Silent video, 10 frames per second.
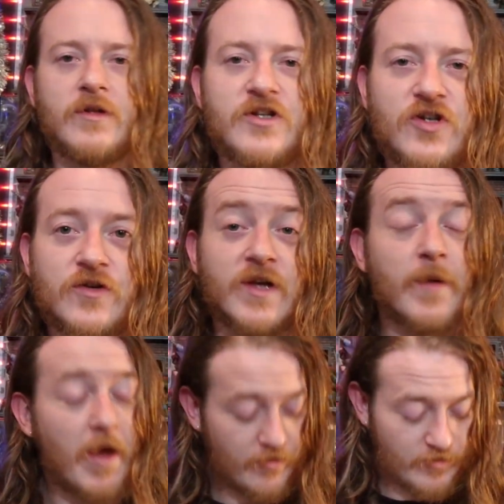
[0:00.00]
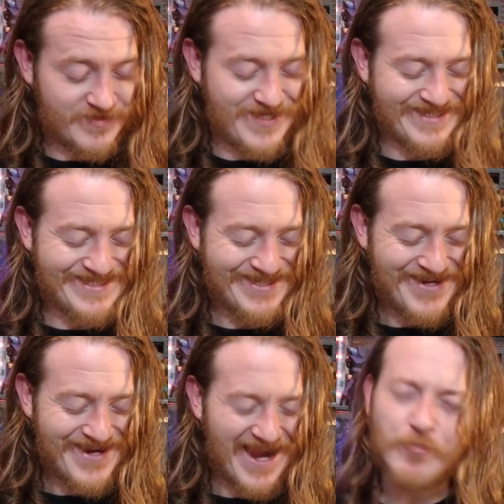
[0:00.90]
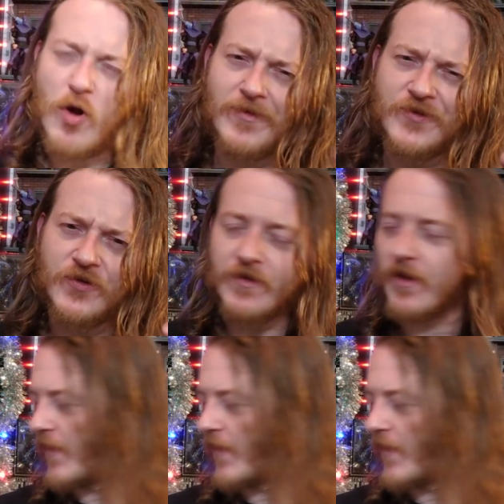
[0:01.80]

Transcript: This shows up. I don't know. I probably shouldn't have